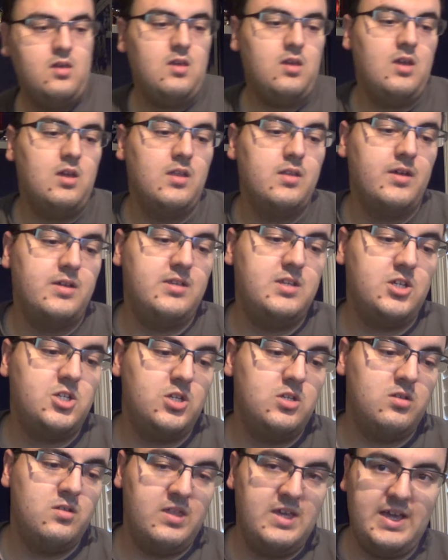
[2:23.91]
In
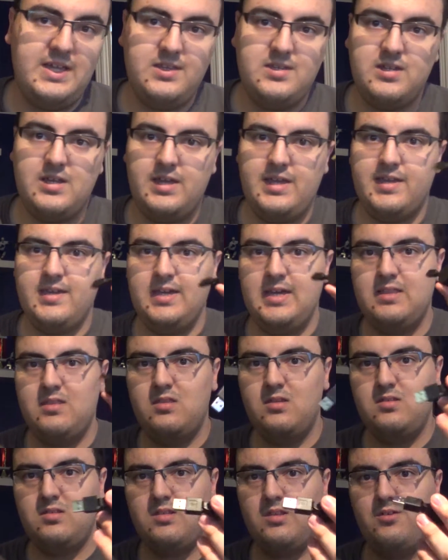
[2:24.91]
addition to that, I
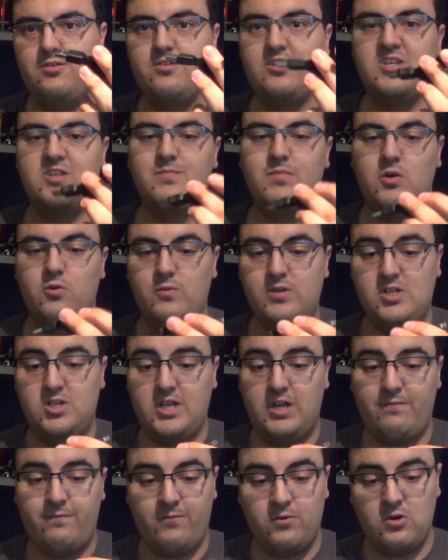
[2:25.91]
got this little gizmo, which
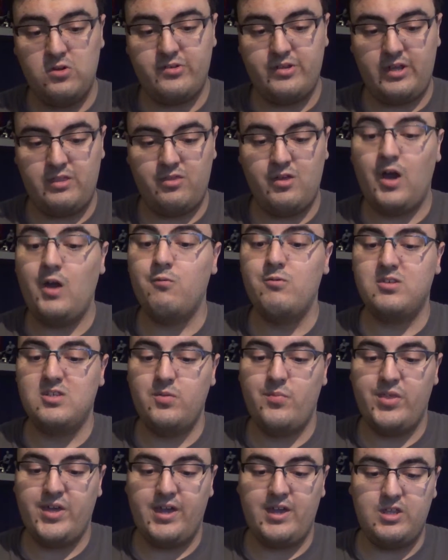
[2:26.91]
at first I thought was
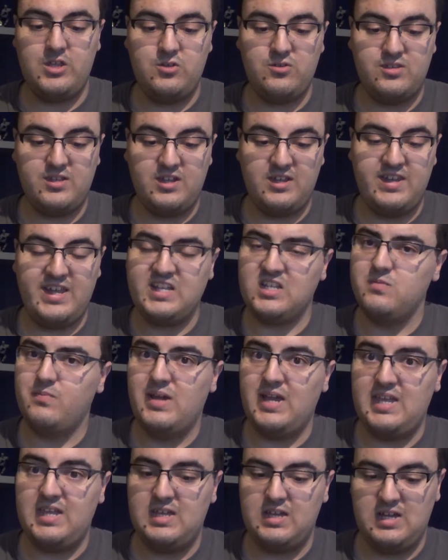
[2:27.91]
something I could use to connect to
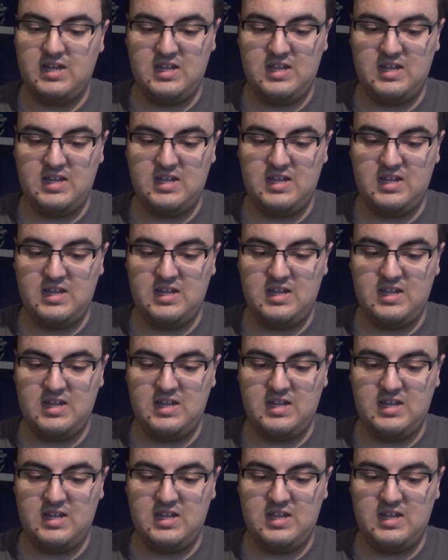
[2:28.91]
my